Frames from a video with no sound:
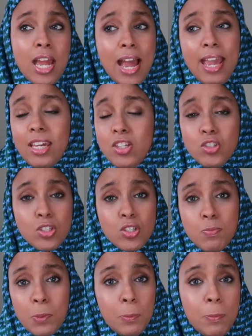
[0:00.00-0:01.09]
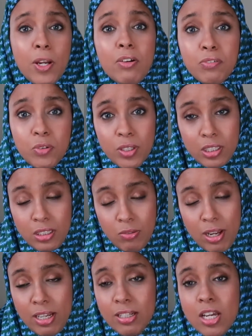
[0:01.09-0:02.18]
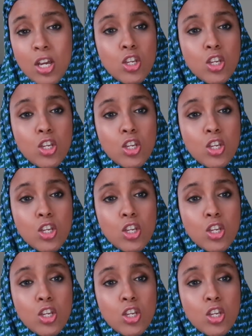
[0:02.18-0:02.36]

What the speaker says: I can just prepare for it, right?